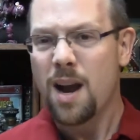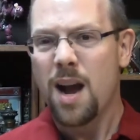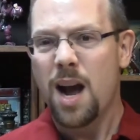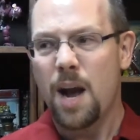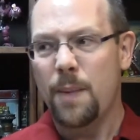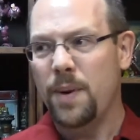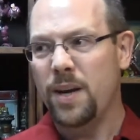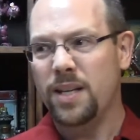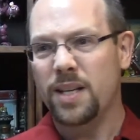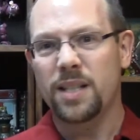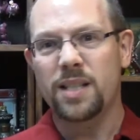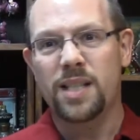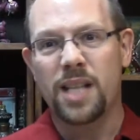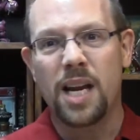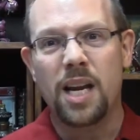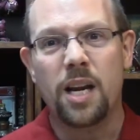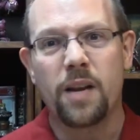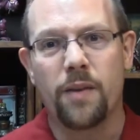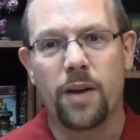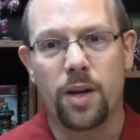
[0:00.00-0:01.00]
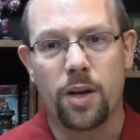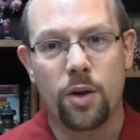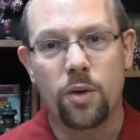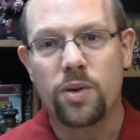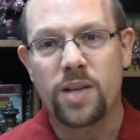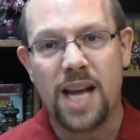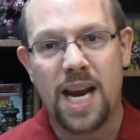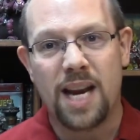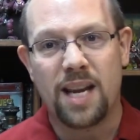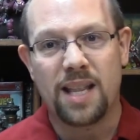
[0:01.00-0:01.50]
I mean, just think of it. You
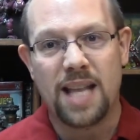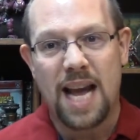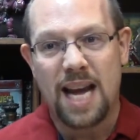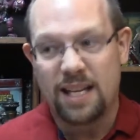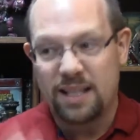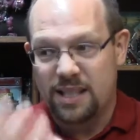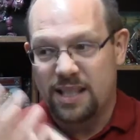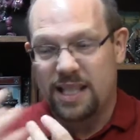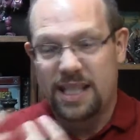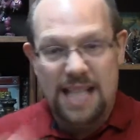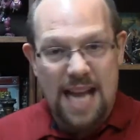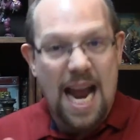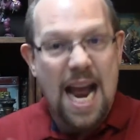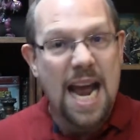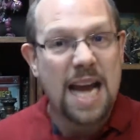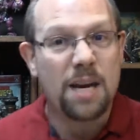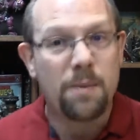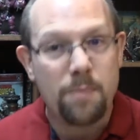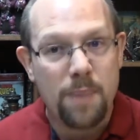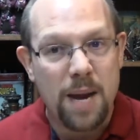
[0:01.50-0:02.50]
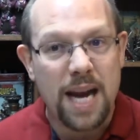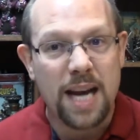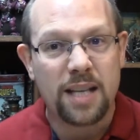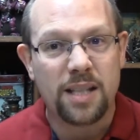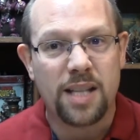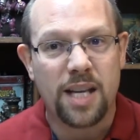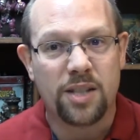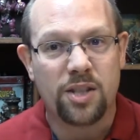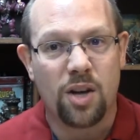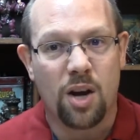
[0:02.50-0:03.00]
take that sand base
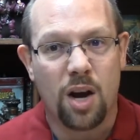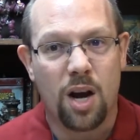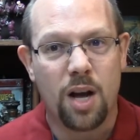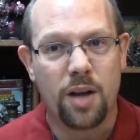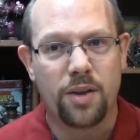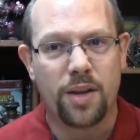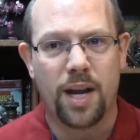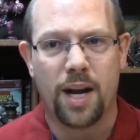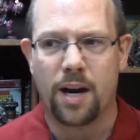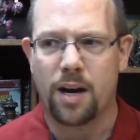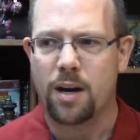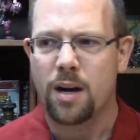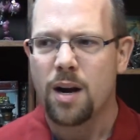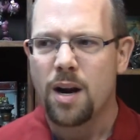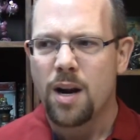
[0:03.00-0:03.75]
that's on there,